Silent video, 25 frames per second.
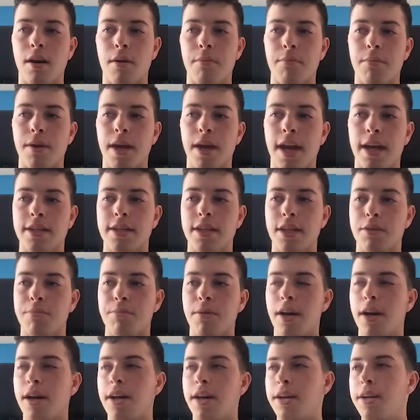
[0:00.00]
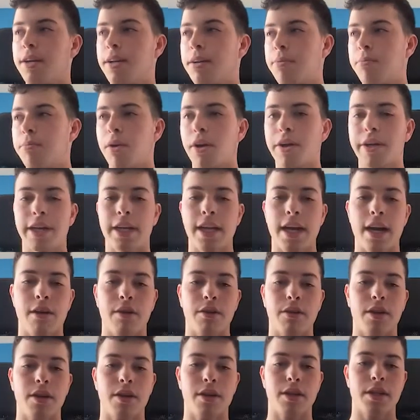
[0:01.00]
access my market
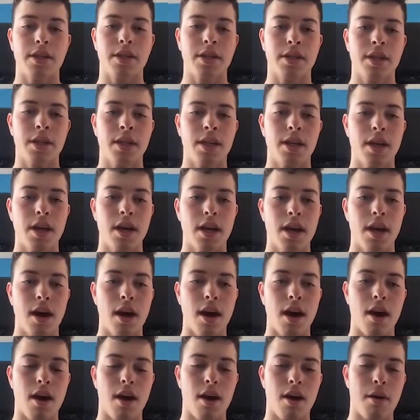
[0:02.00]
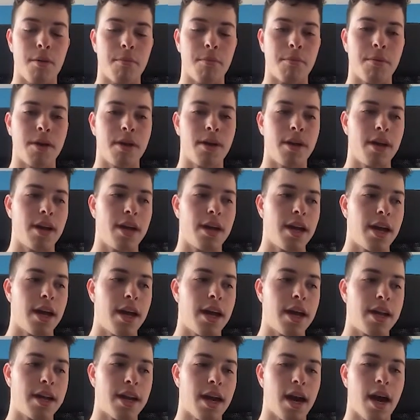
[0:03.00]
outlooks.
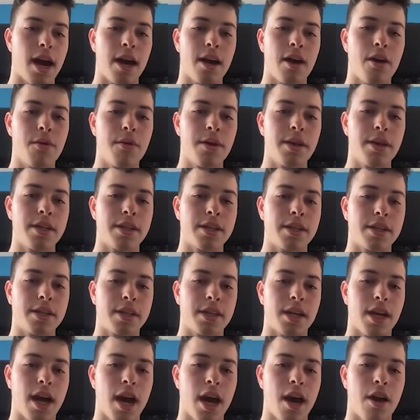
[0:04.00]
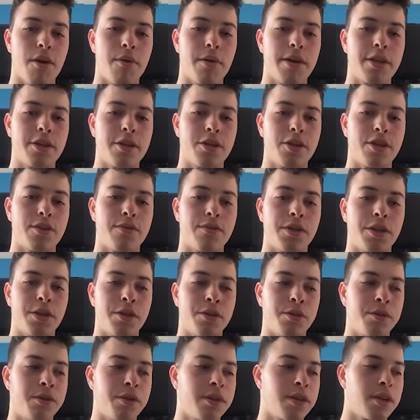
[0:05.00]
And I always just
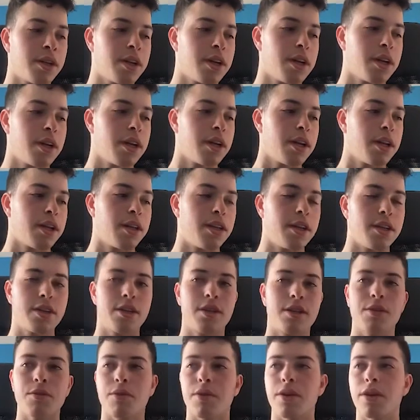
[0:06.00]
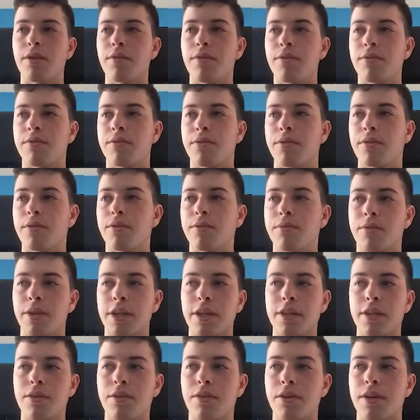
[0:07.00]
viewed this sort of
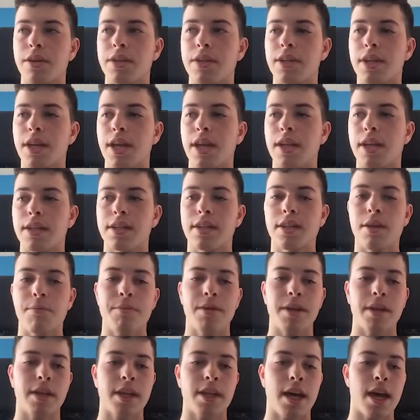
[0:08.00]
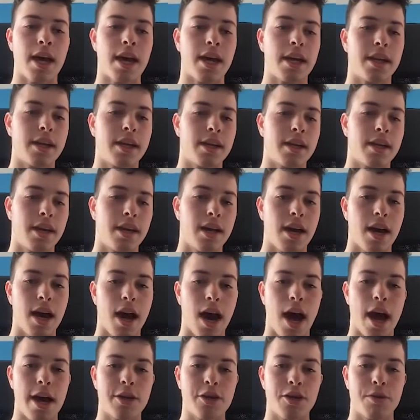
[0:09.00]
resource as something that
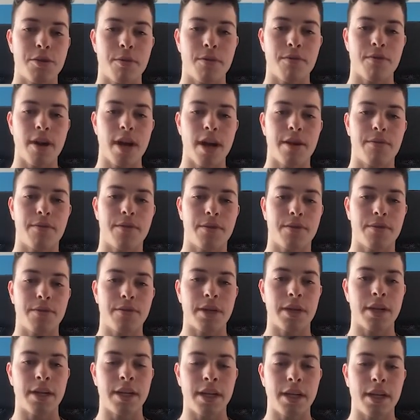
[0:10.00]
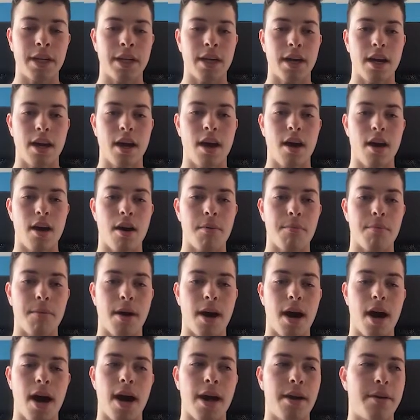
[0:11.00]
I should provide for free.
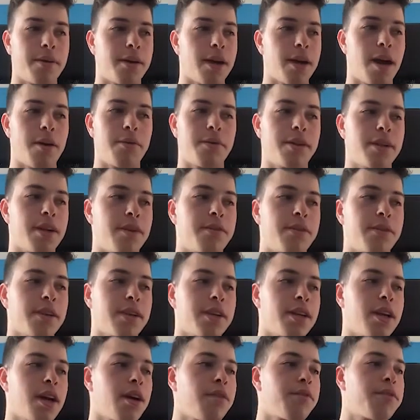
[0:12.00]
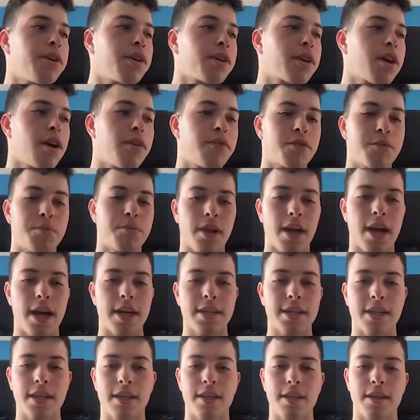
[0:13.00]
I would definitely not feel comfortable
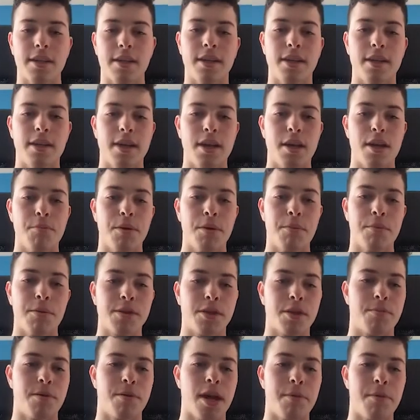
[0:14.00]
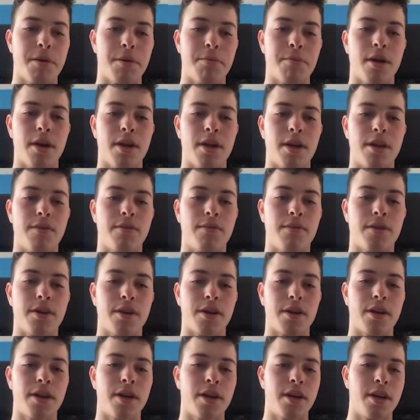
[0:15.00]
asking people to pay me money
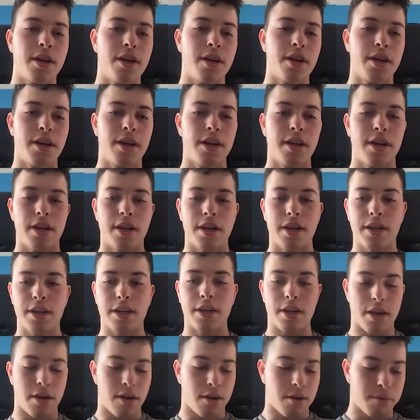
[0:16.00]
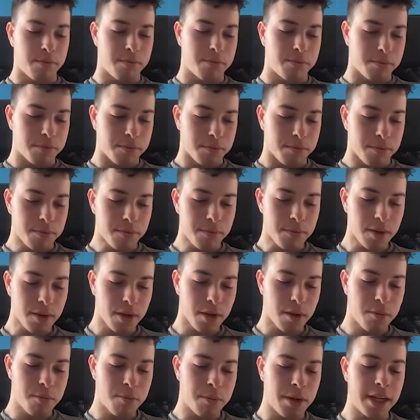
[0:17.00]
for, you know,
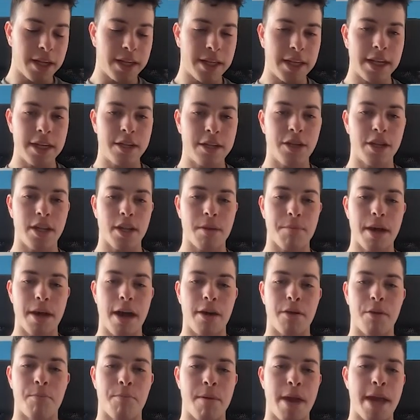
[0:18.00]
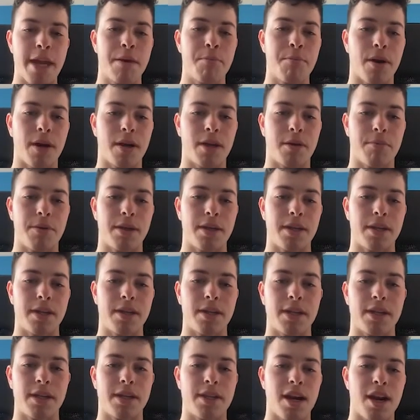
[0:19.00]
me teaching them how to make money because
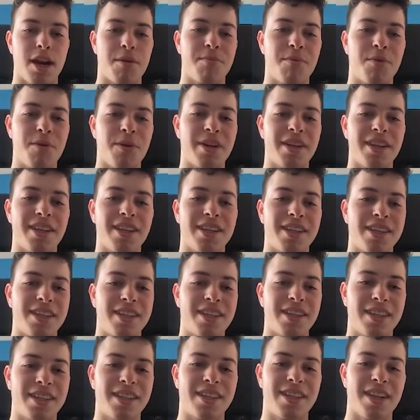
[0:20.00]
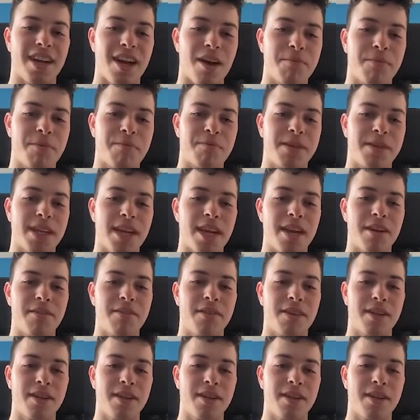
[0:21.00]
the entire point is to help them save.